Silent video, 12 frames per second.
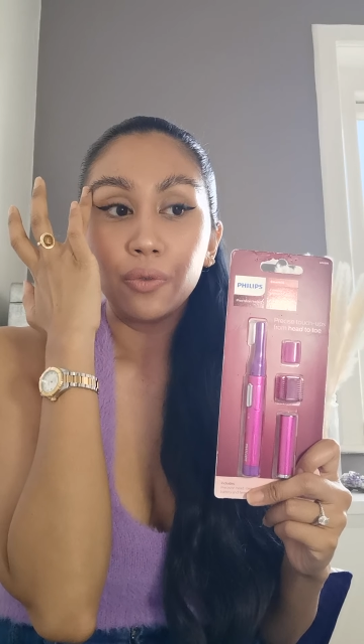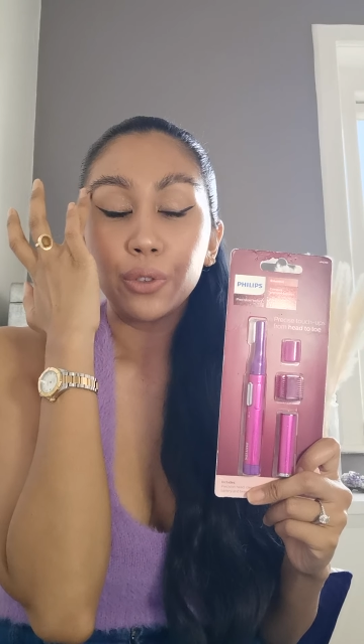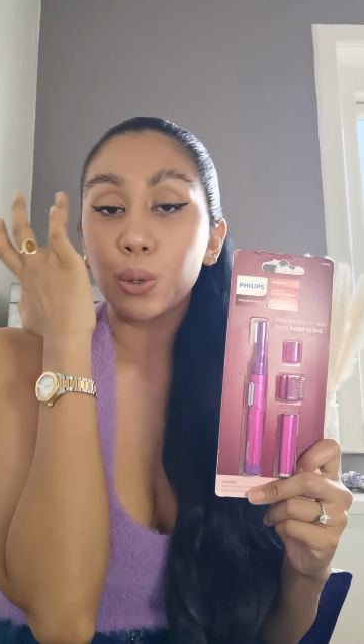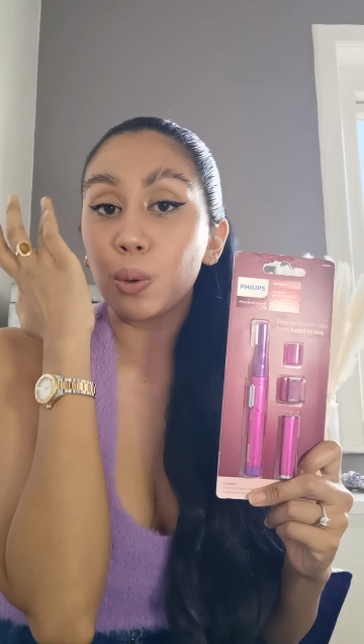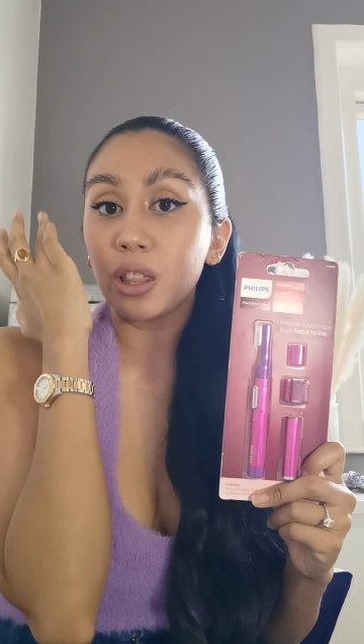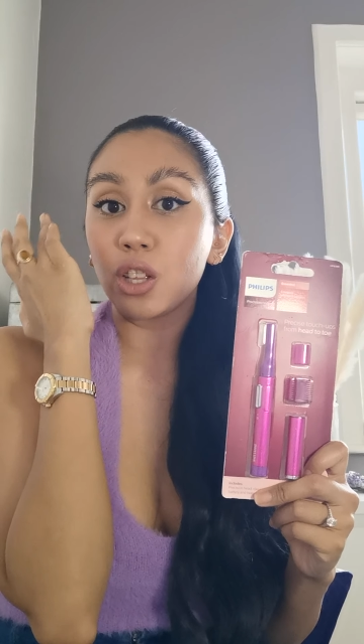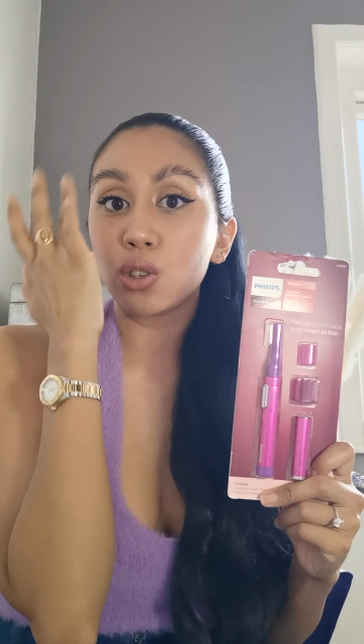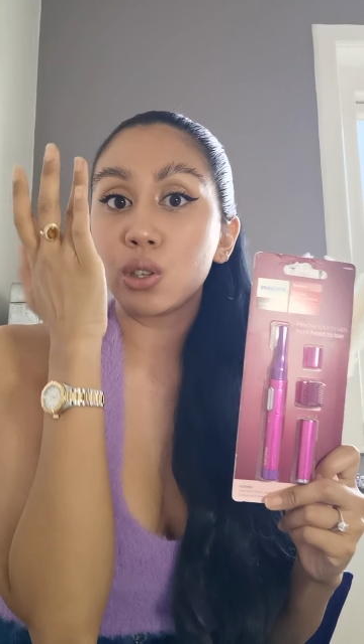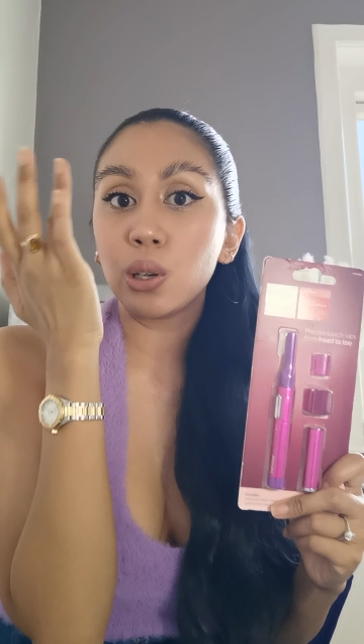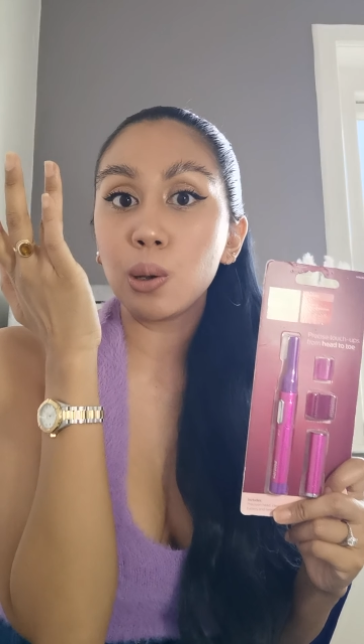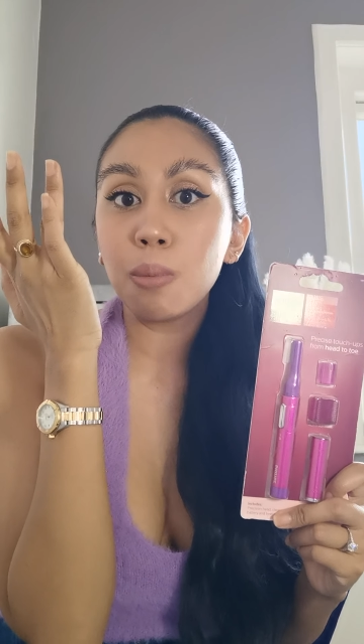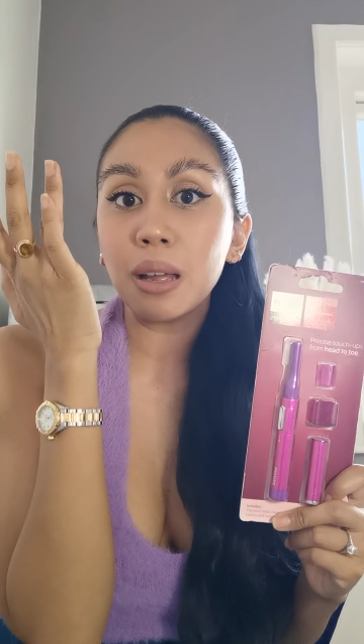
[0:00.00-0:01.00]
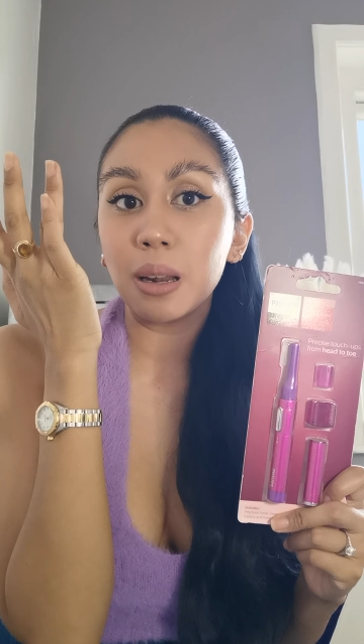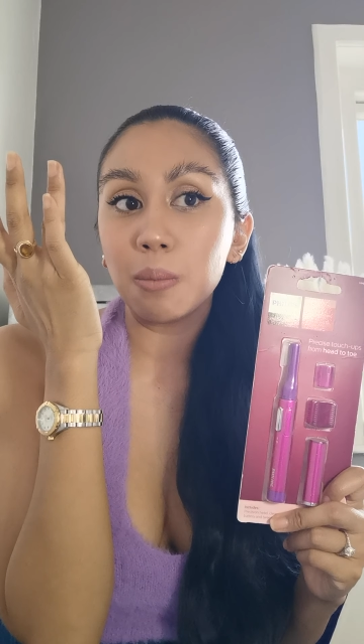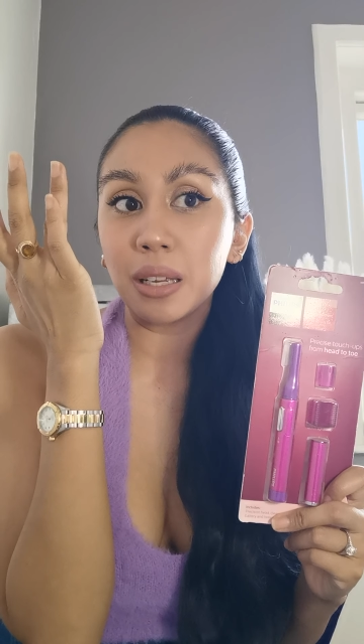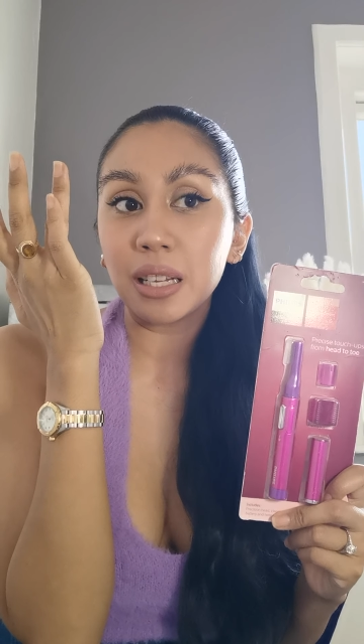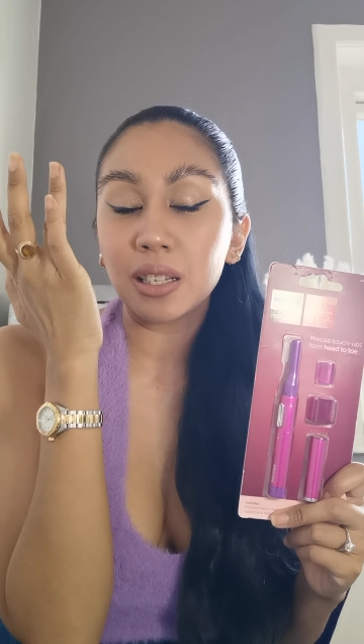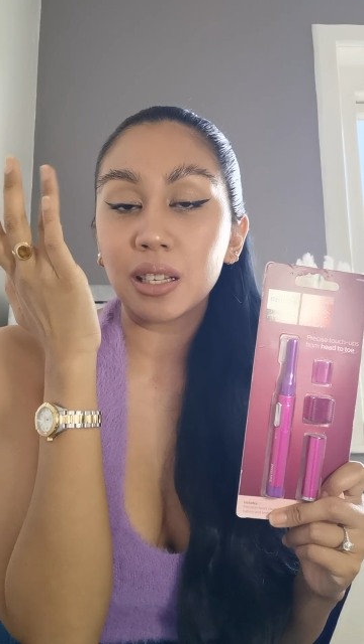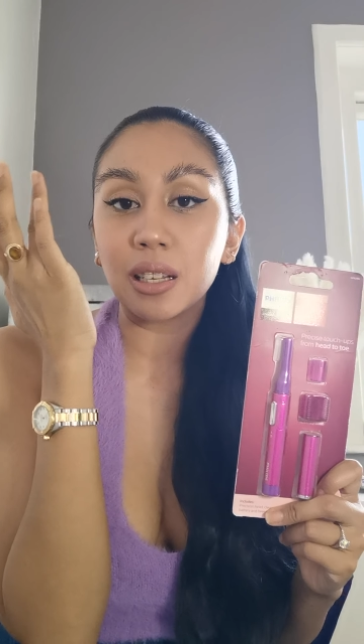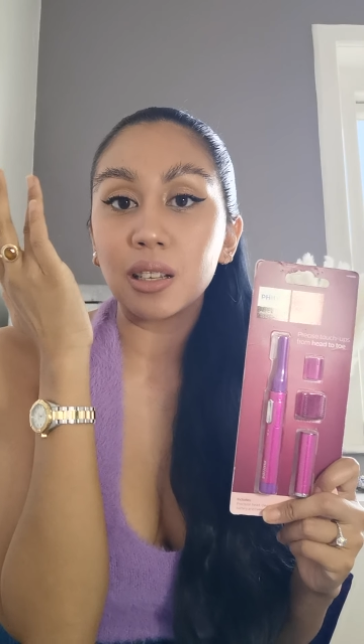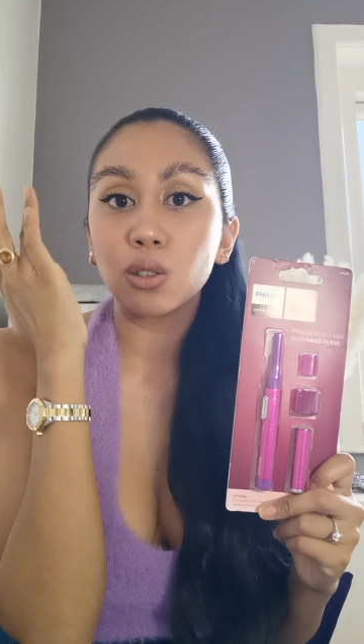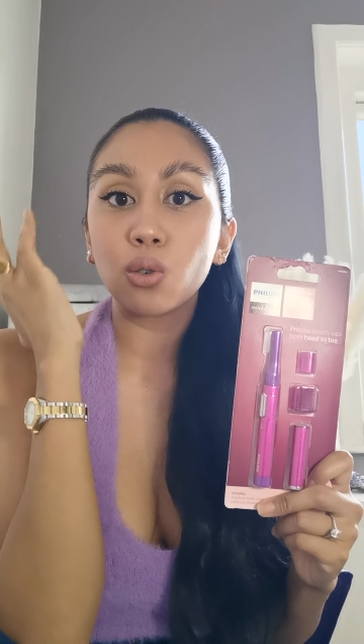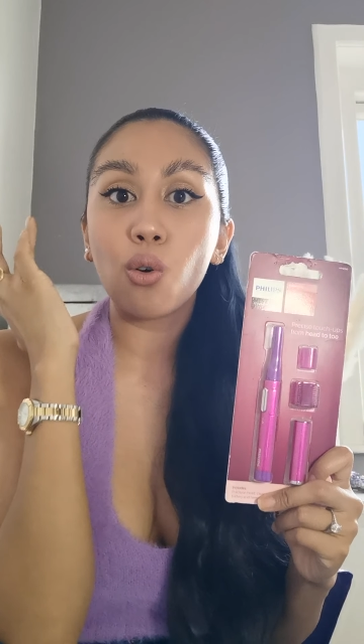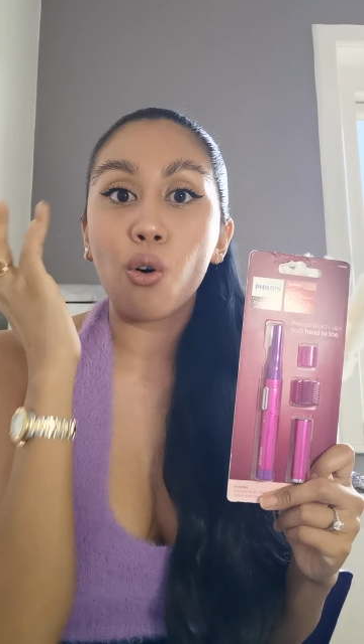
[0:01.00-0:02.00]
to either 2
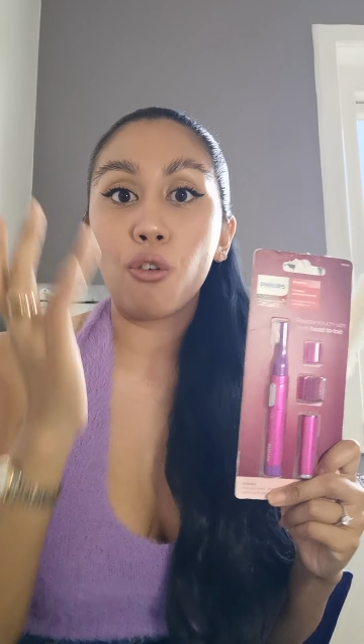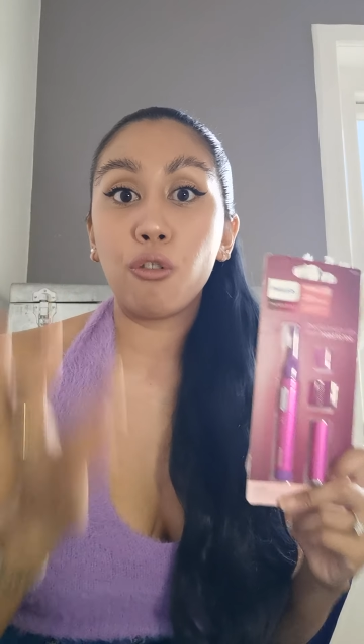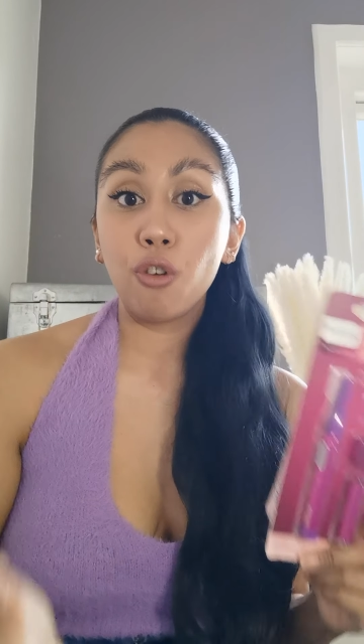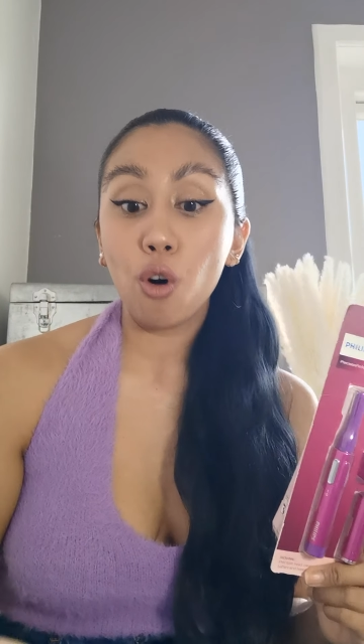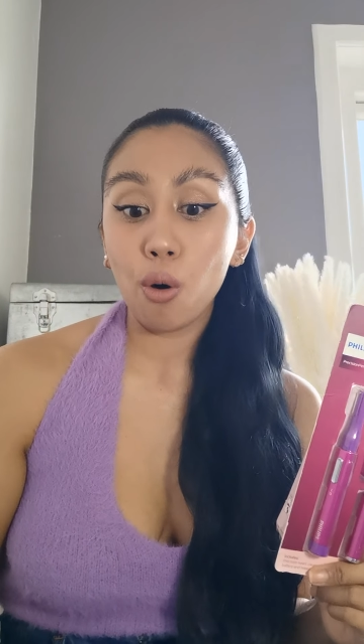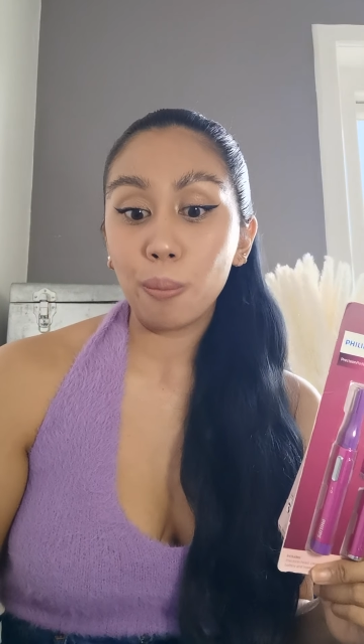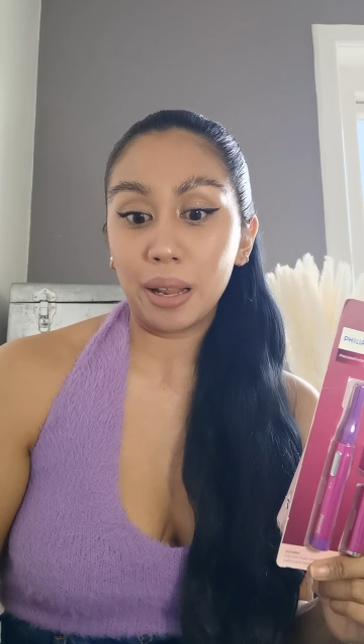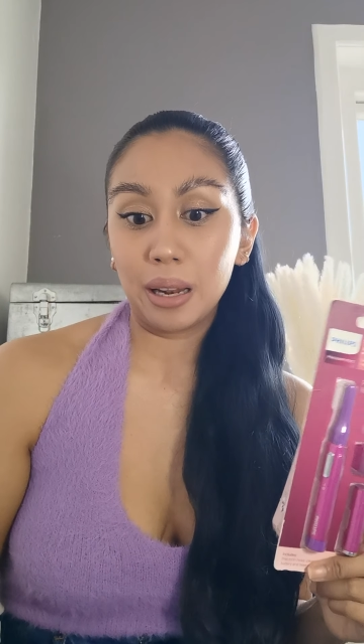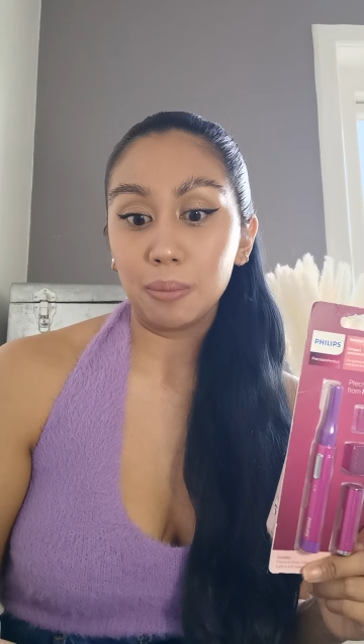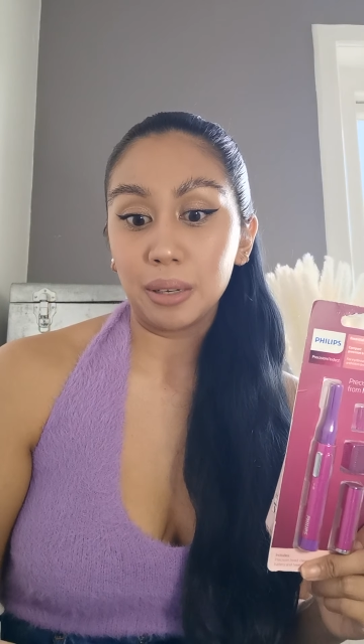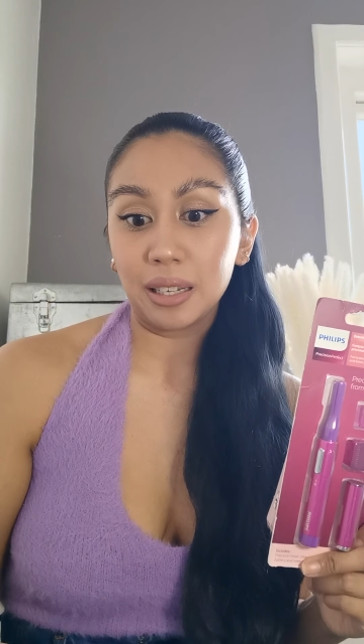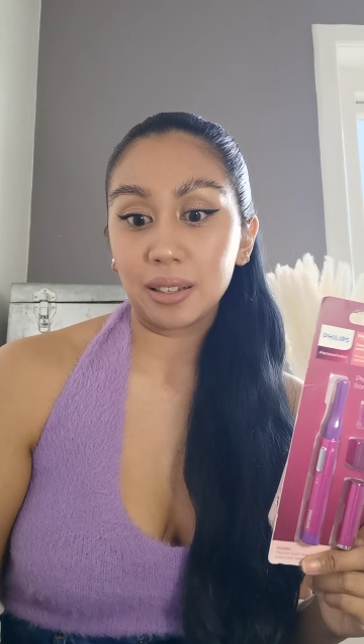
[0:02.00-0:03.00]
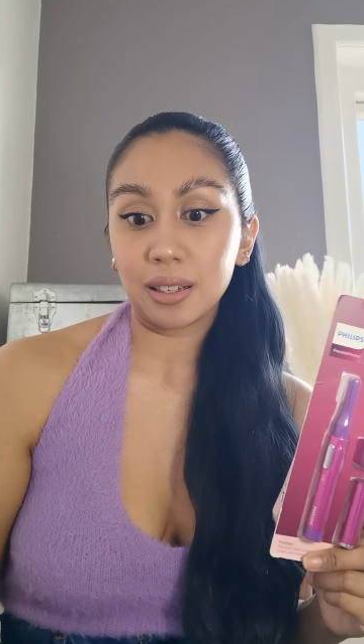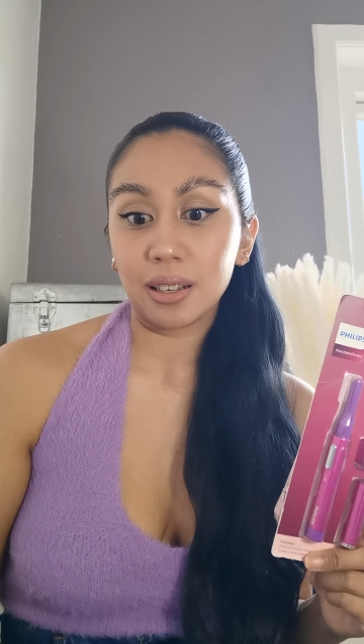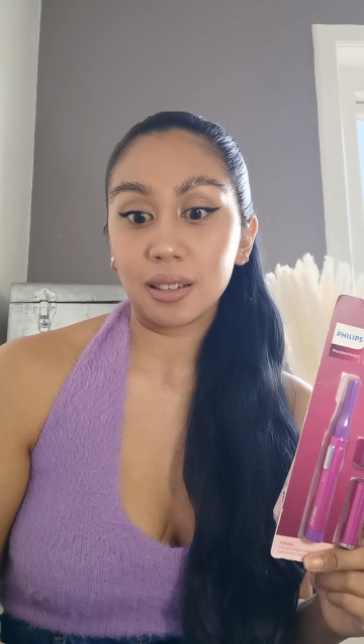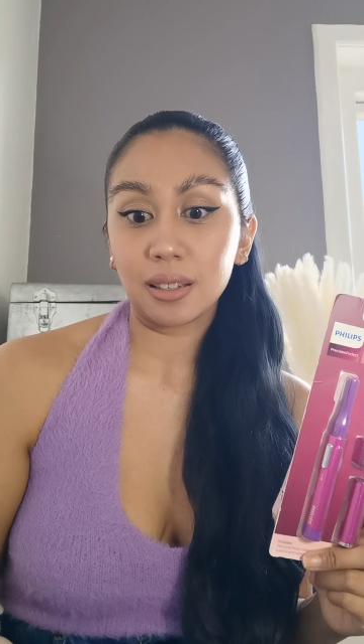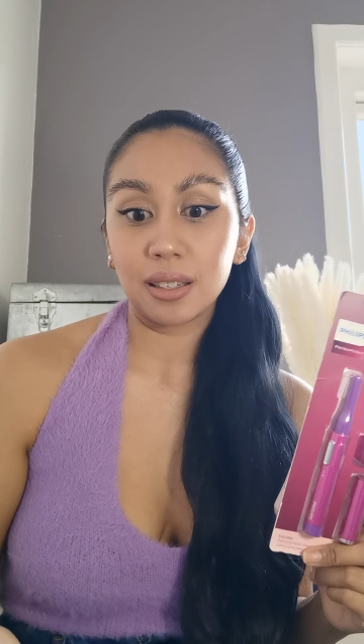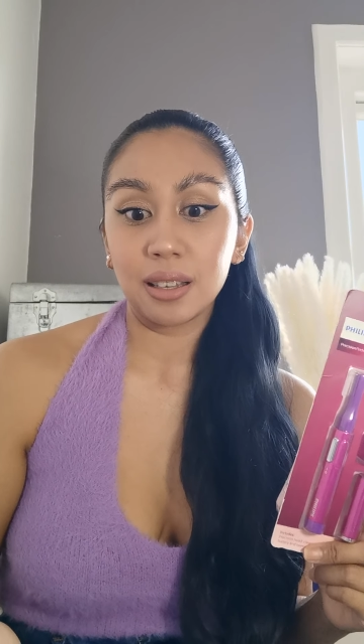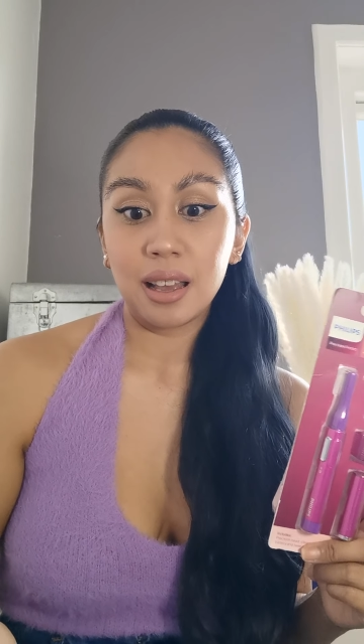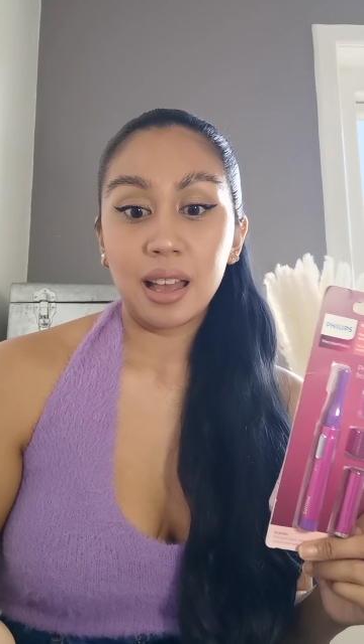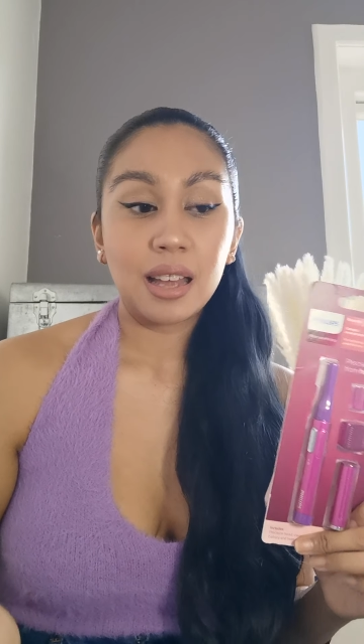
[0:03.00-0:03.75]
millimeters or 4 millimeters.